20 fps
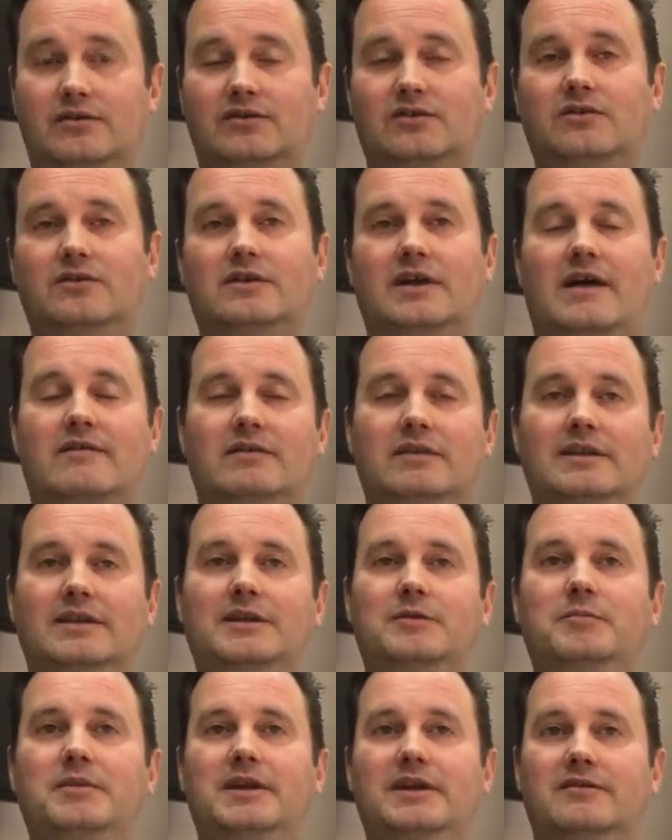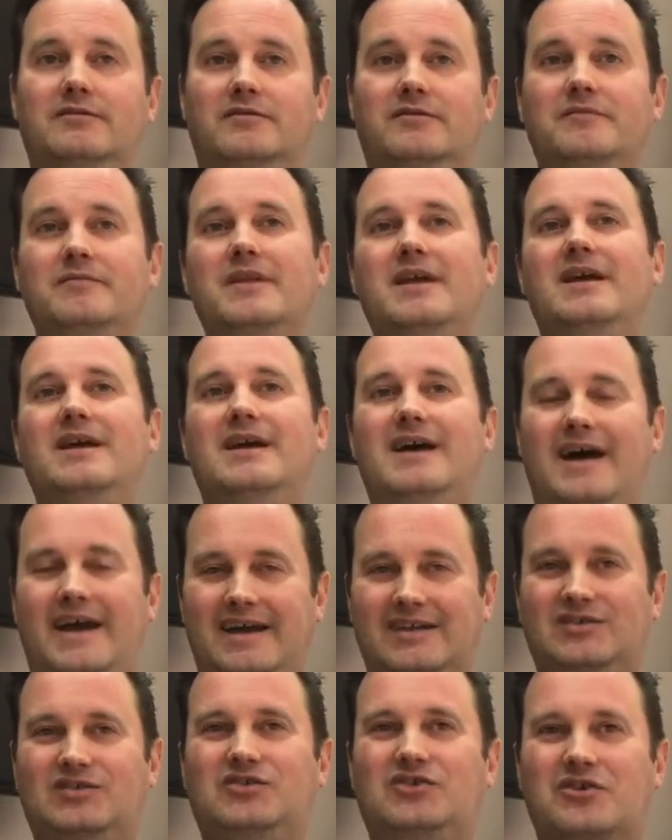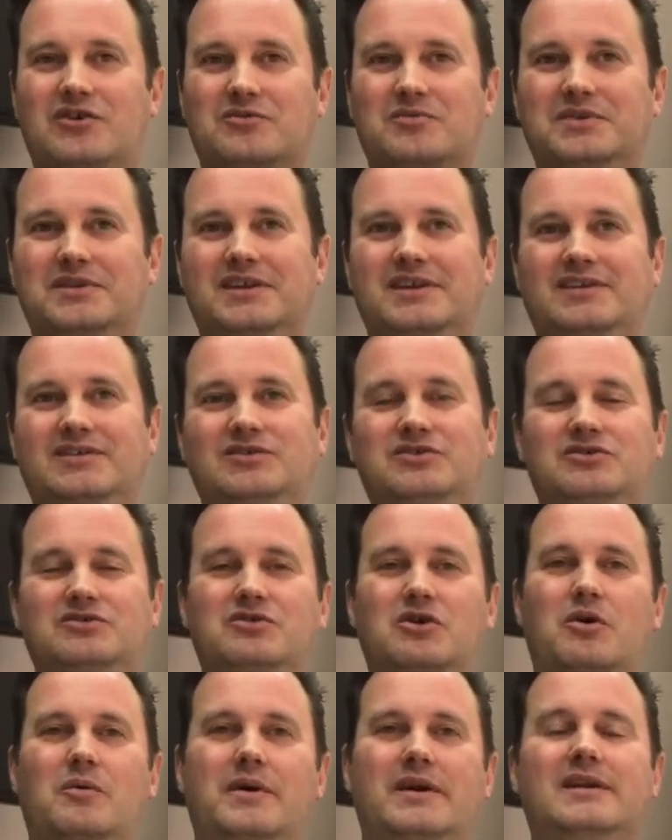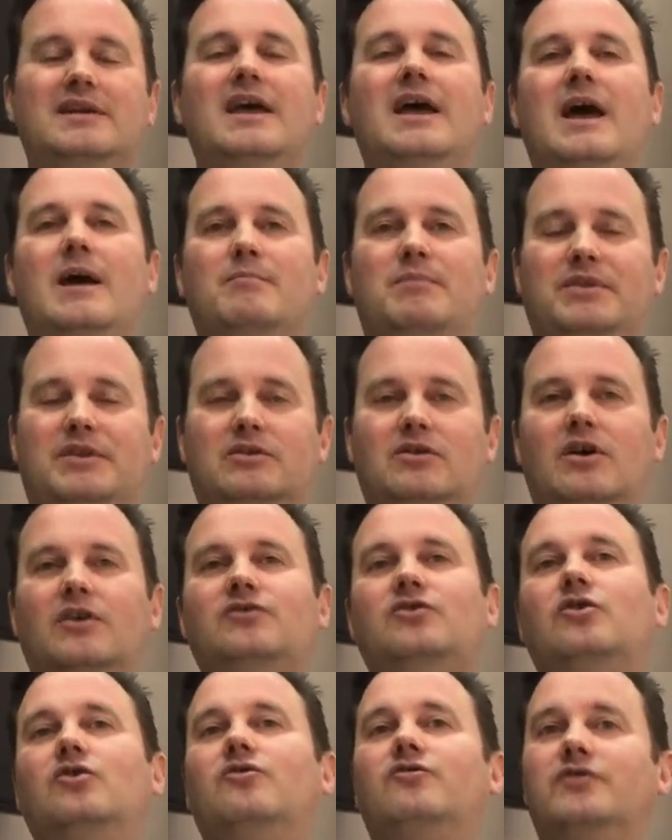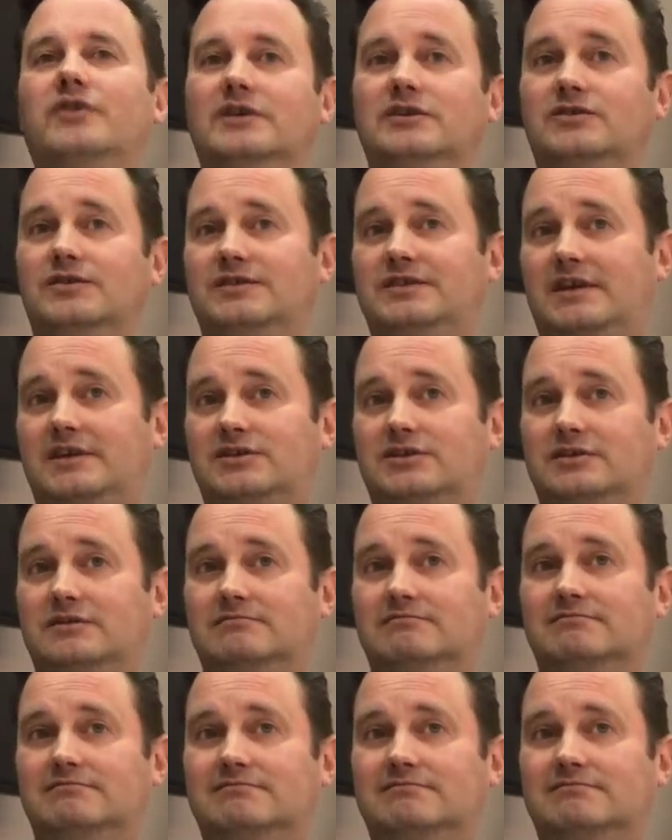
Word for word: So they'll have a little bit of a head start when they do go in, but they'll also go for intersession.